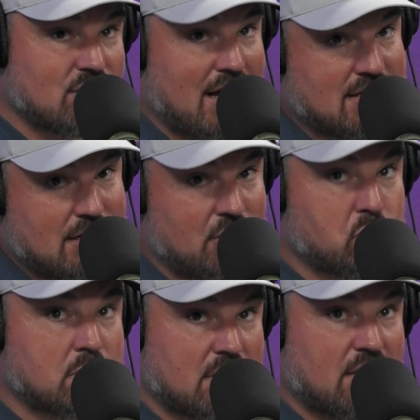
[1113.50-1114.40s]
That's an
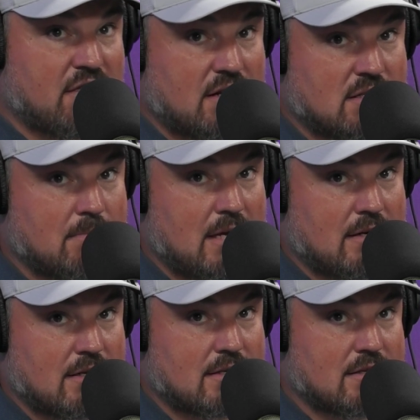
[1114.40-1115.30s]
interesting thing to me.
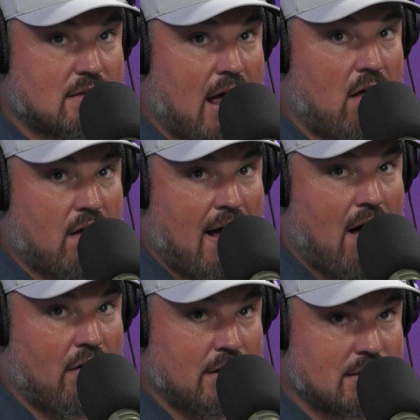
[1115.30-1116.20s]
Does Lyle
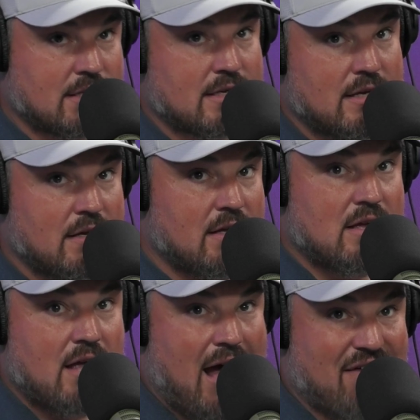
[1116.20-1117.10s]
Collins
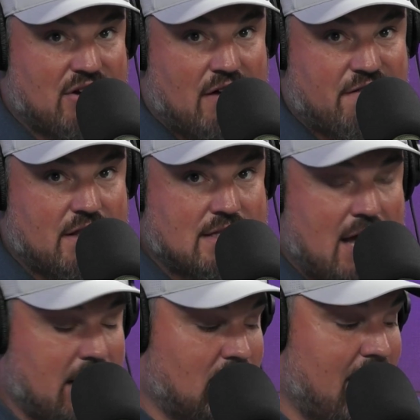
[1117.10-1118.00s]
have enough in the
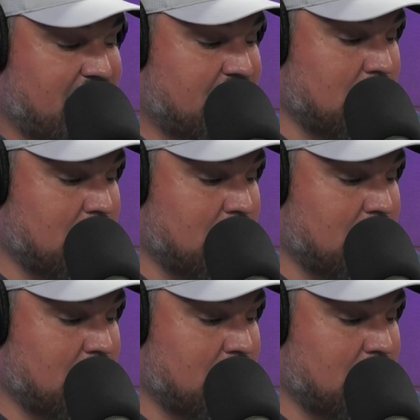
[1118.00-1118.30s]
tank left to